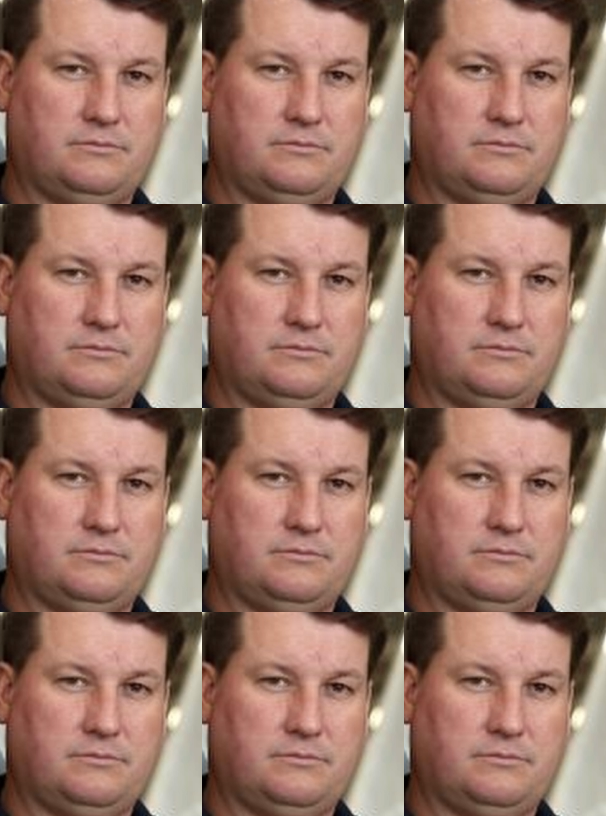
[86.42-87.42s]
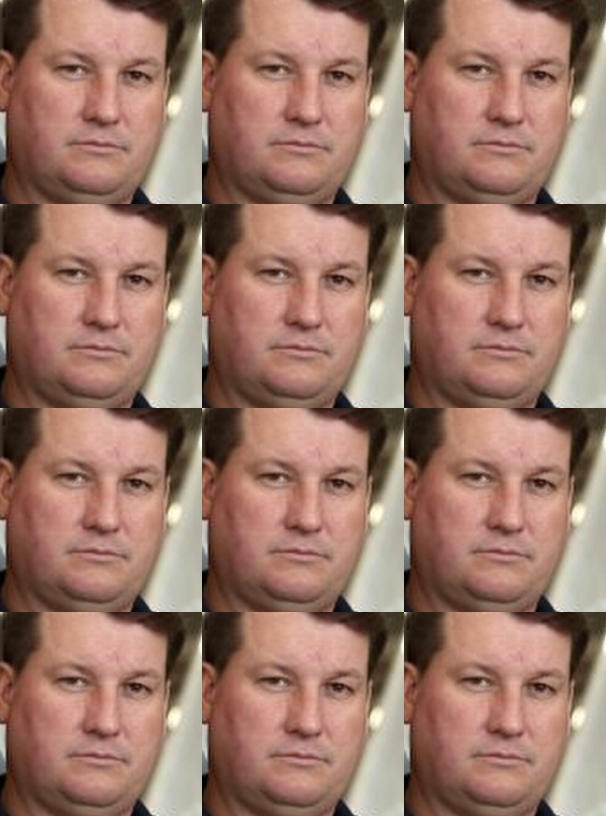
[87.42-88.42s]

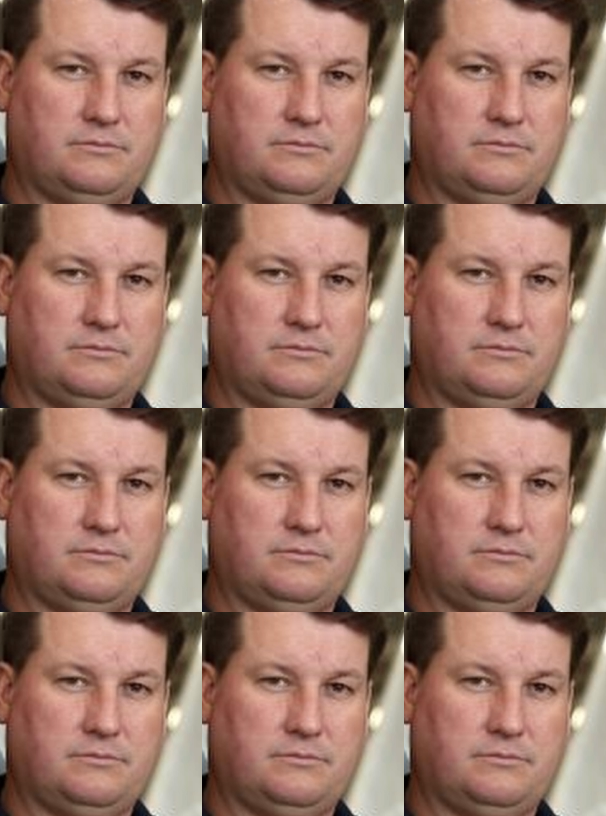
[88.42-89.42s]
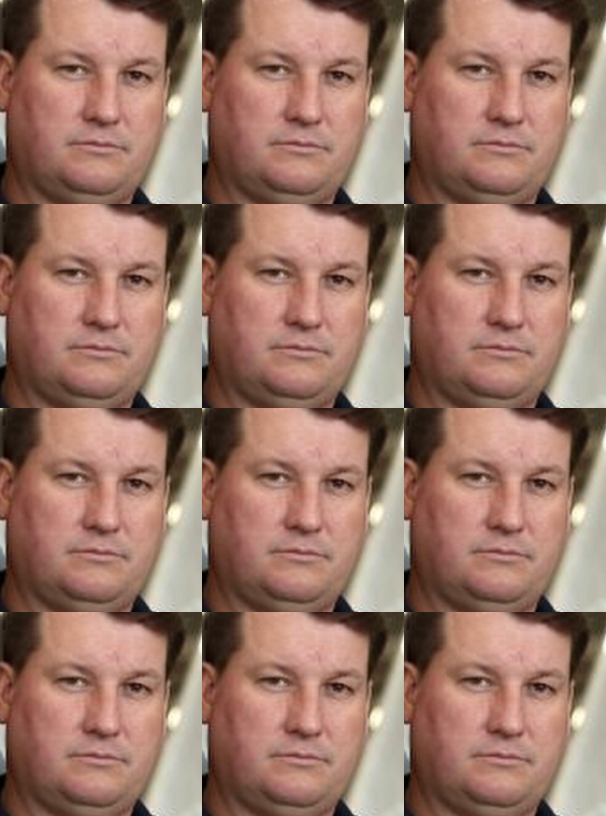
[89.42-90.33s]
This is a still picture; no speech is visible.